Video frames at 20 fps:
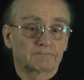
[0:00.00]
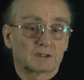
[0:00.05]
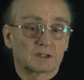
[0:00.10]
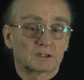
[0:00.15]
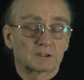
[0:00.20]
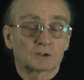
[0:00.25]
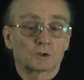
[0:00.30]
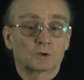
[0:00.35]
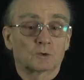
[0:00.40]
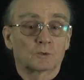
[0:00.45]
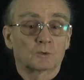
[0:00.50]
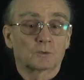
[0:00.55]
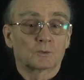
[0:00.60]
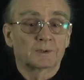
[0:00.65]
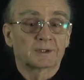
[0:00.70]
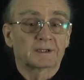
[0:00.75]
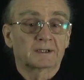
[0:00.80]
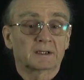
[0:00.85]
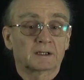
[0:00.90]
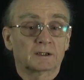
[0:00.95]
So
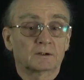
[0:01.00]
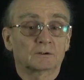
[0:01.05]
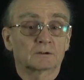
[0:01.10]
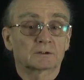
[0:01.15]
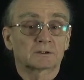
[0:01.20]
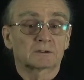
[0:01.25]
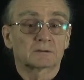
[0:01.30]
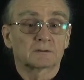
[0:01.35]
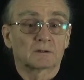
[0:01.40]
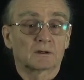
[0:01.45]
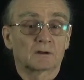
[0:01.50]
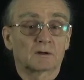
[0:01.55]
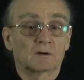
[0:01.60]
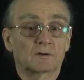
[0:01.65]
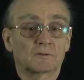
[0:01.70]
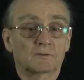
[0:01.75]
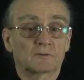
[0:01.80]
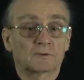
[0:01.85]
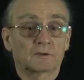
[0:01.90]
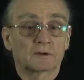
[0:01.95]
we cannot
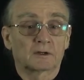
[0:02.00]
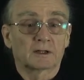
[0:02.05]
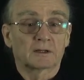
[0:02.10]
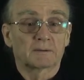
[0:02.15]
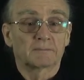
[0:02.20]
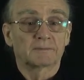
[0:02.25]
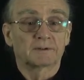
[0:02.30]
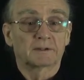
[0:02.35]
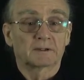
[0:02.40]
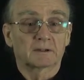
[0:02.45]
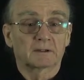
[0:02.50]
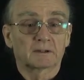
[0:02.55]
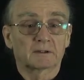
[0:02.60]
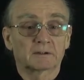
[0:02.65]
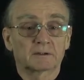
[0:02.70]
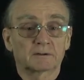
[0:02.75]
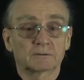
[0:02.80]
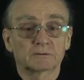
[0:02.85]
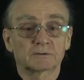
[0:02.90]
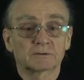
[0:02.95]
solve for
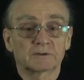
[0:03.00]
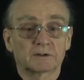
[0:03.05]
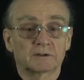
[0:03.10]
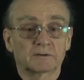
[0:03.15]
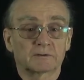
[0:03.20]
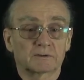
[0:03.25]
lambda using